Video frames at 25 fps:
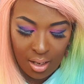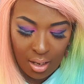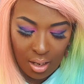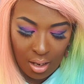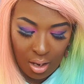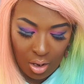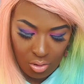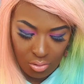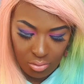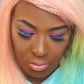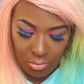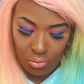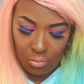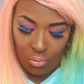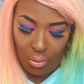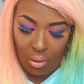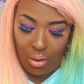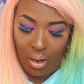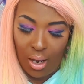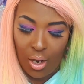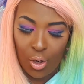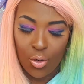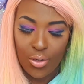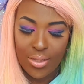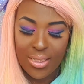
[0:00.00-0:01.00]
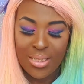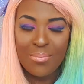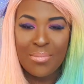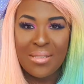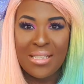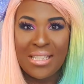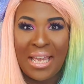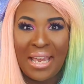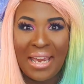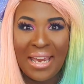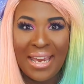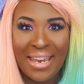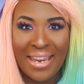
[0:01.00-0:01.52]
Oh, I've got some
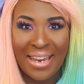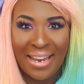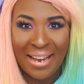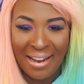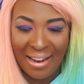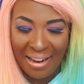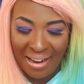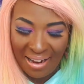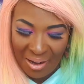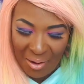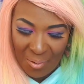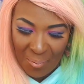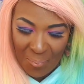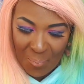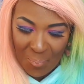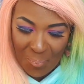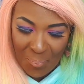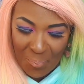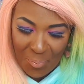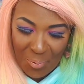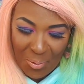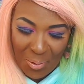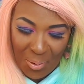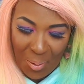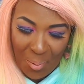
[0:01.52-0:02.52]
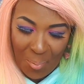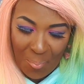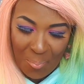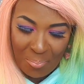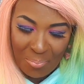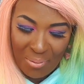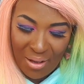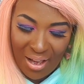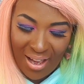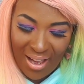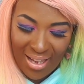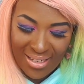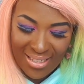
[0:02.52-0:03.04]
tea.
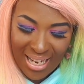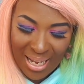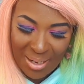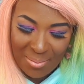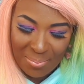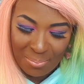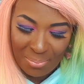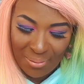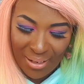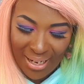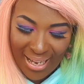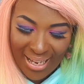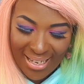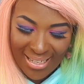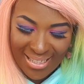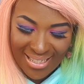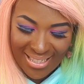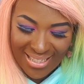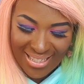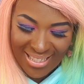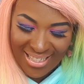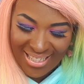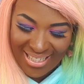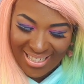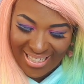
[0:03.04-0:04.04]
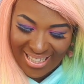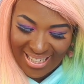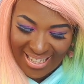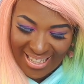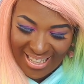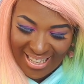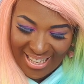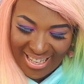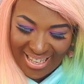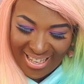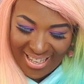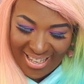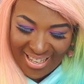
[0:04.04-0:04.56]
Bird and Blend.
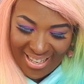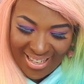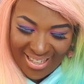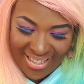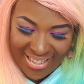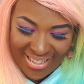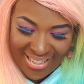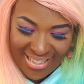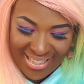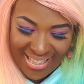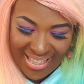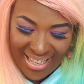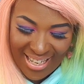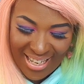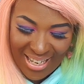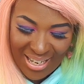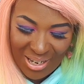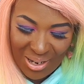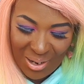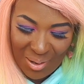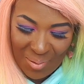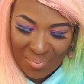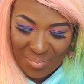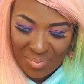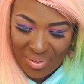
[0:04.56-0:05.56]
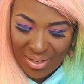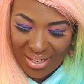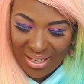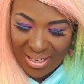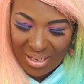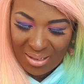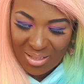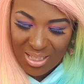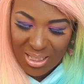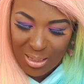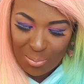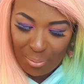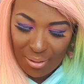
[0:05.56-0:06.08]
Tea
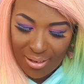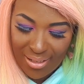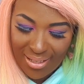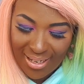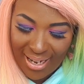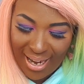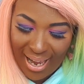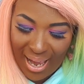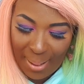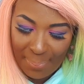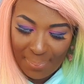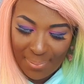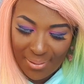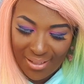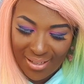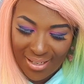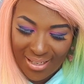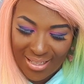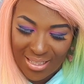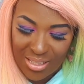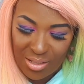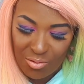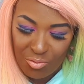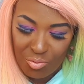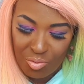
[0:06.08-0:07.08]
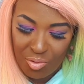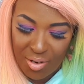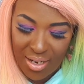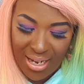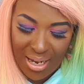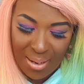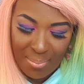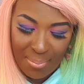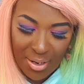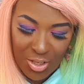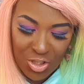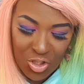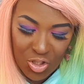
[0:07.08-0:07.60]
company, spreading happiness,
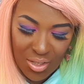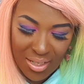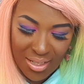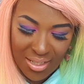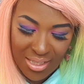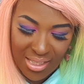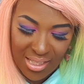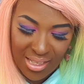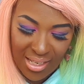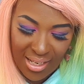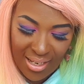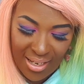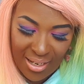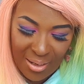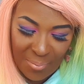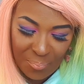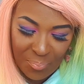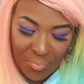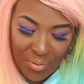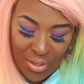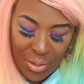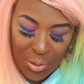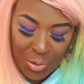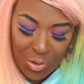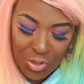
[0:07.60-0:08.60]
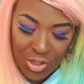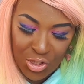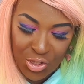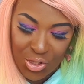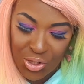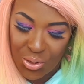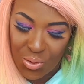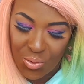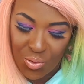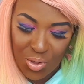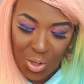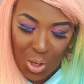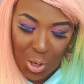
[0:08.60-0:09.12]
reimagining tea. Did
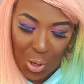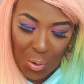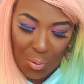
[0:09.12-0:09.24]
you know